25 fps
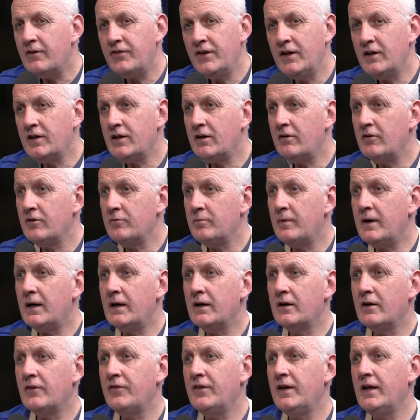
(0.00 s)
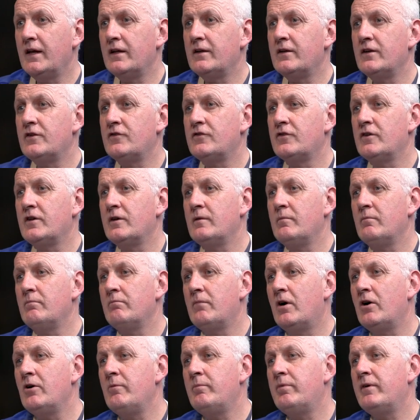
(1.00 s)
I think so as well. And I think that
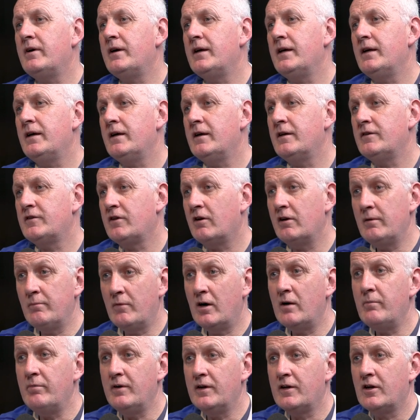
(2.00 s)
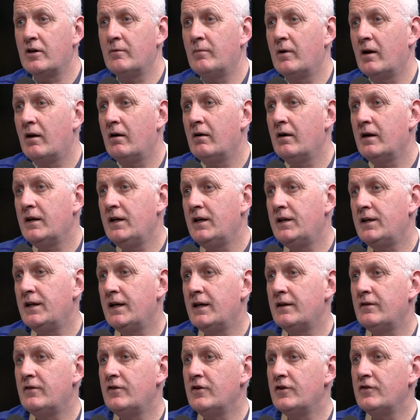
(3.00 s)
Tony Mowbray's come along, and he
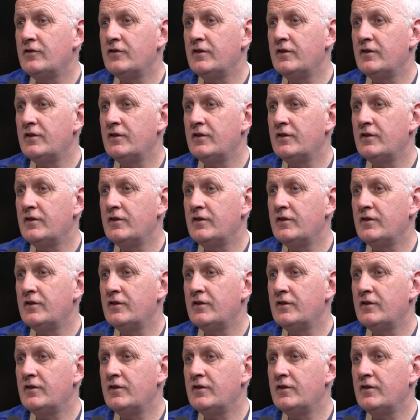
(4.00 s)
said that